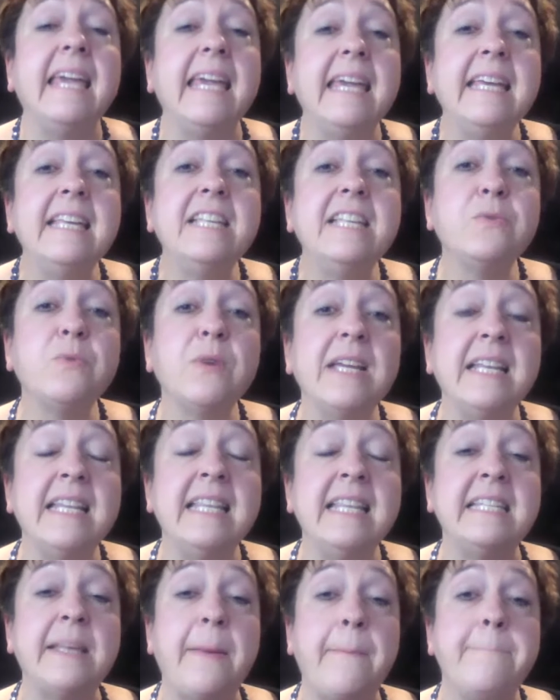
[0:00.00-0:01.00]
He has written
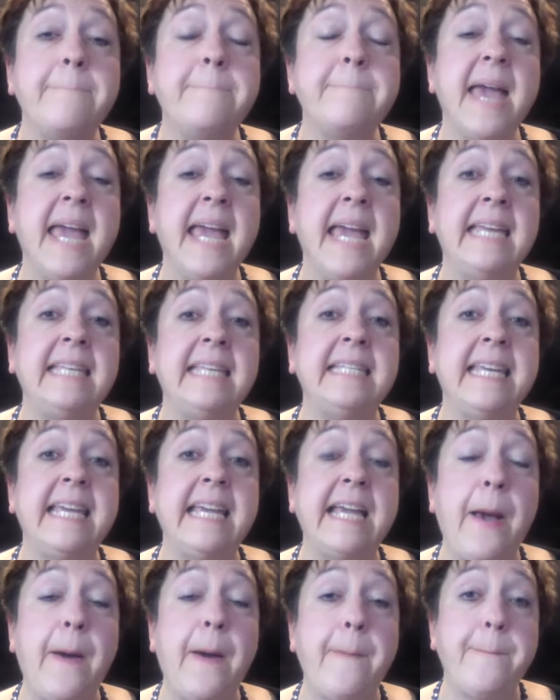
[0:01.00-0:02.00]
this
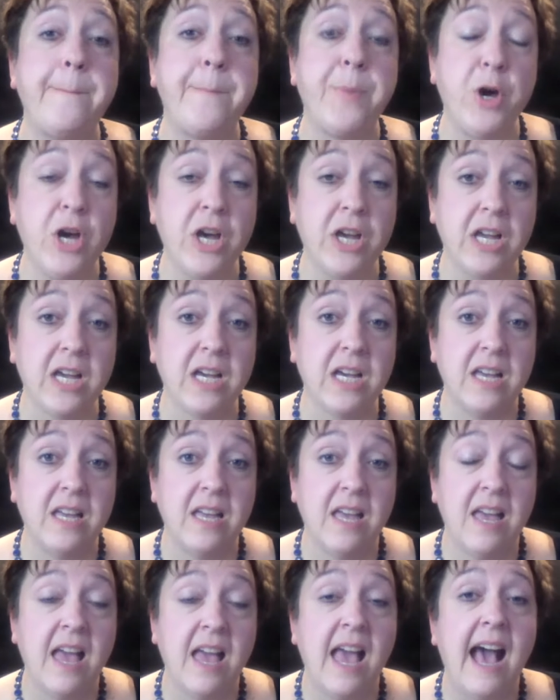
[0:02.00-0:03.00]
amazing book
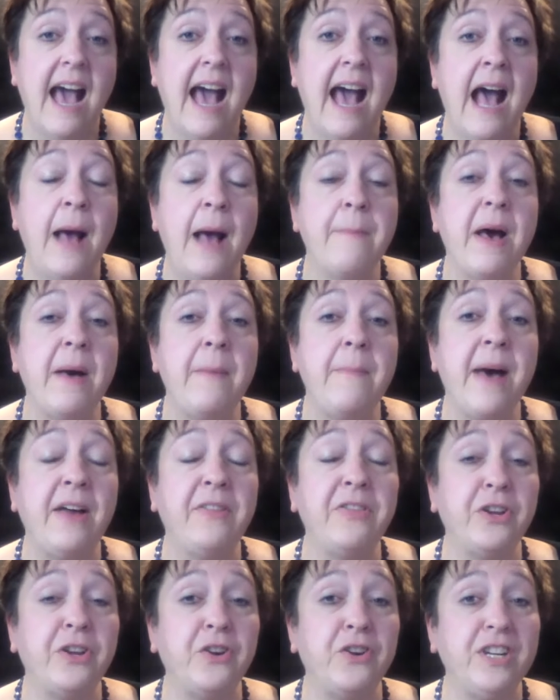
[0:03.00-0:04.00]

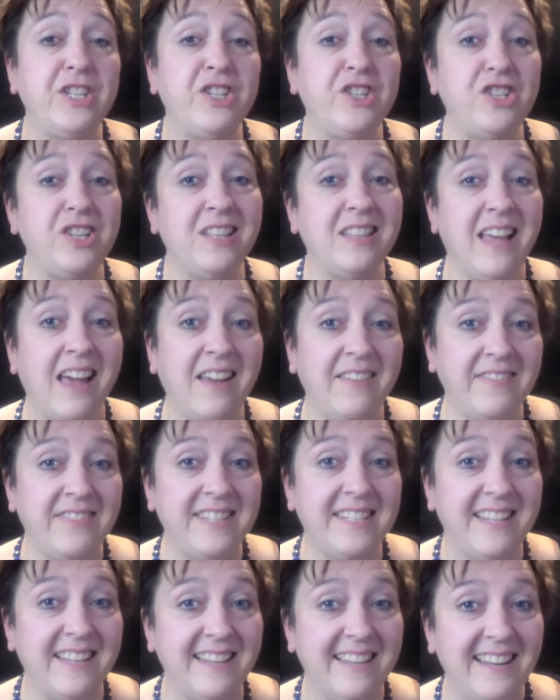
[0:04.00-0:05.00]
about the Christian
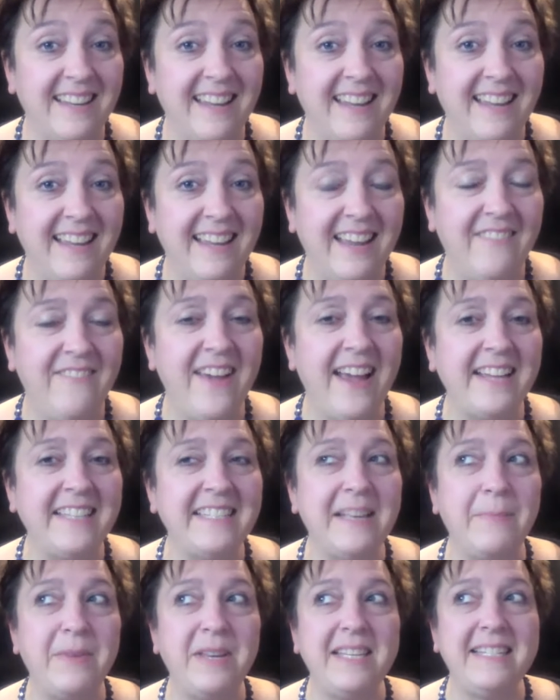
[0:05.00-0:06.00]
left. In fact,
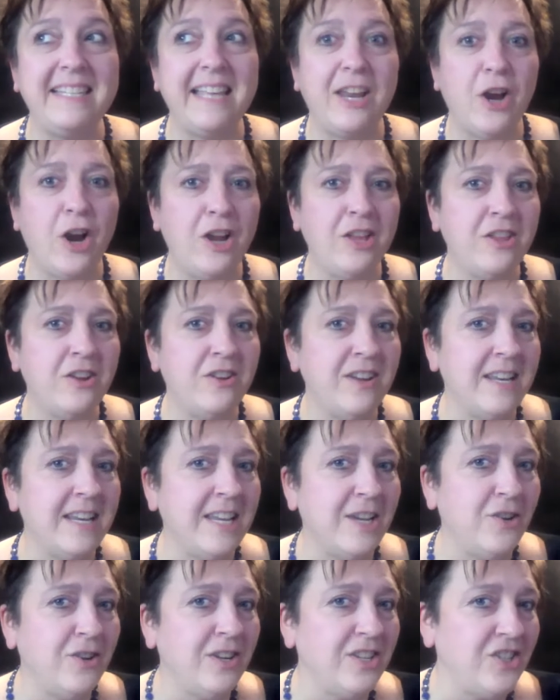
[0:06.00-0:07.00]
somebody said, "Are there
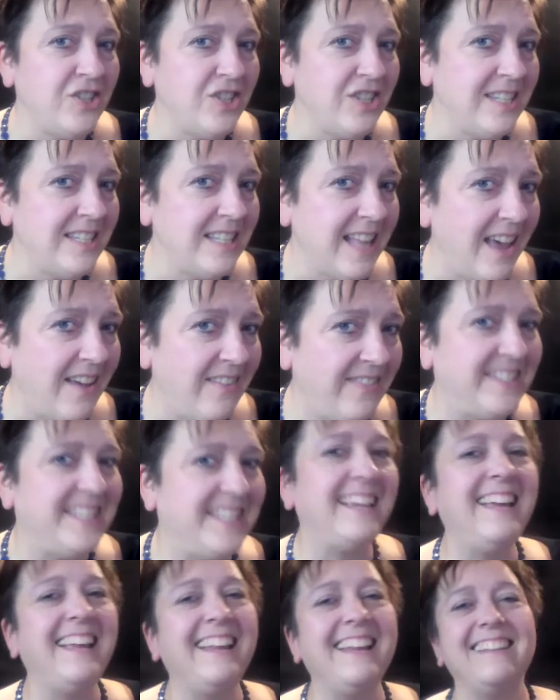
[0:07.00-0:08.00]
any Christians
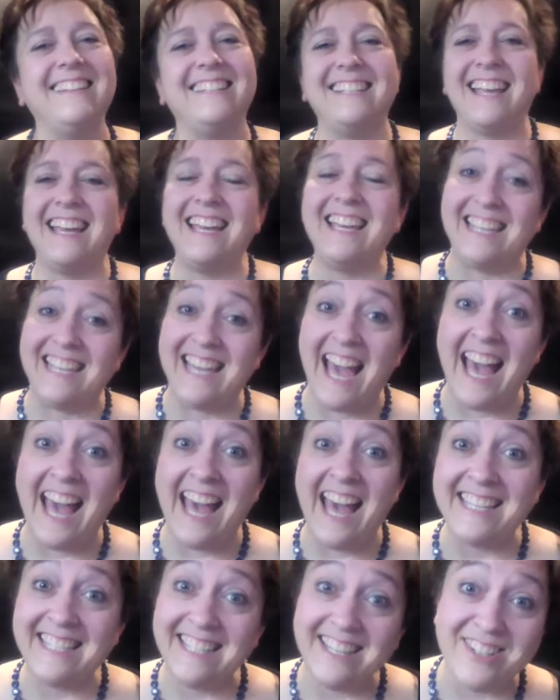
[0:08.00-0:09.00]
left?" And it's like,
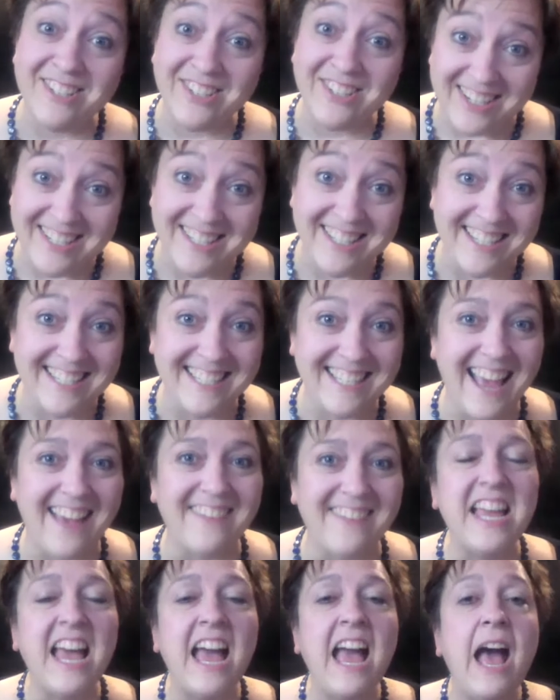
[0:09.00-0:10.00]
yes, there's Christians
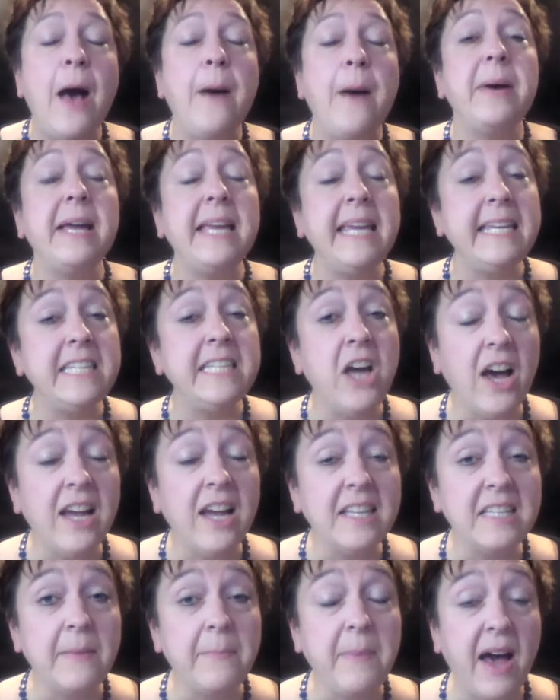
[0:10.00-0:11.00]
left. But he
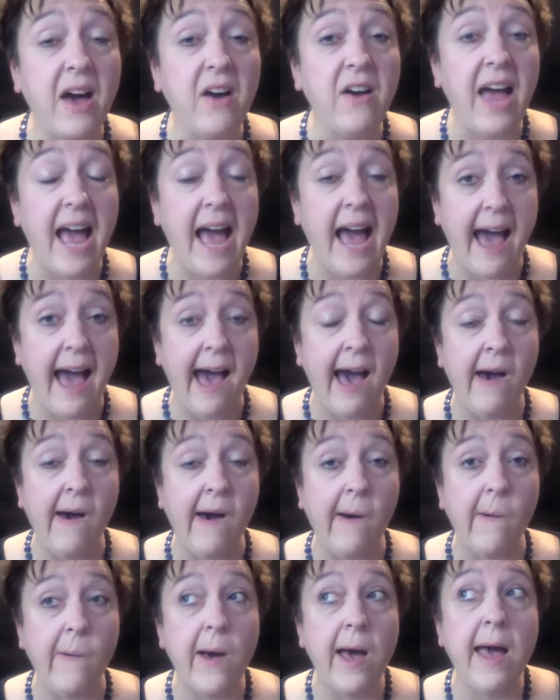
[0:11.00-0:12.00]
talks about
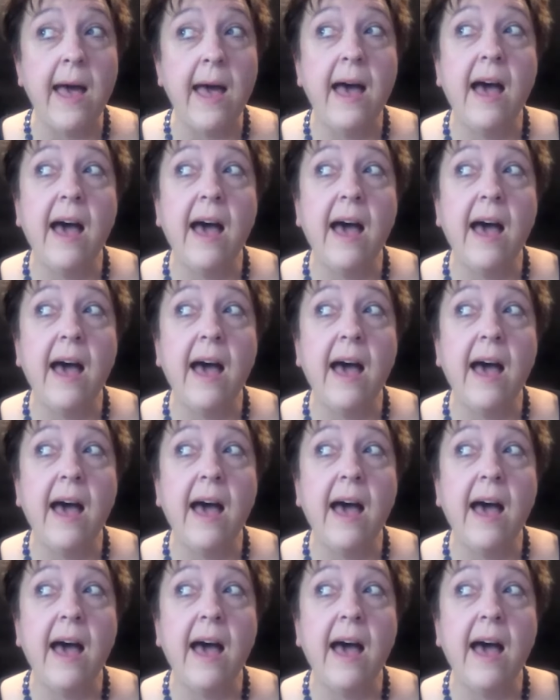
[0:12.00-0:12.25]
how